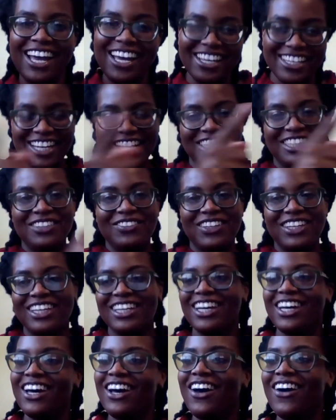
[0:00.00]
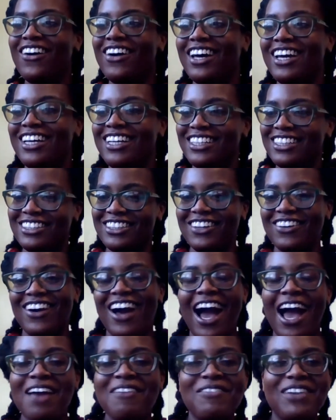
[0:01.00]
next week. Okay, so
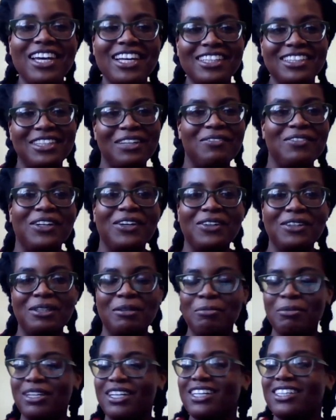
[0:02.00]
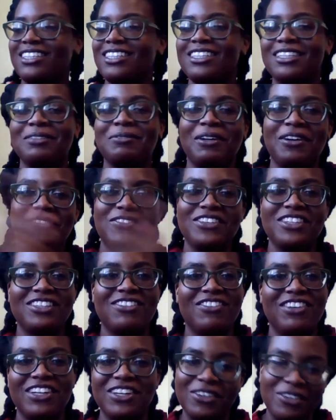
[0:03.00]
I made some notes because this is my first
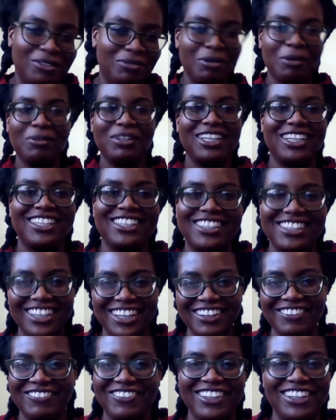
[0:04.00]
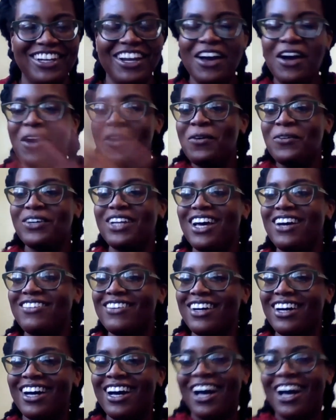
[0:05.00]
video. It's probably gonna suck, but whatever.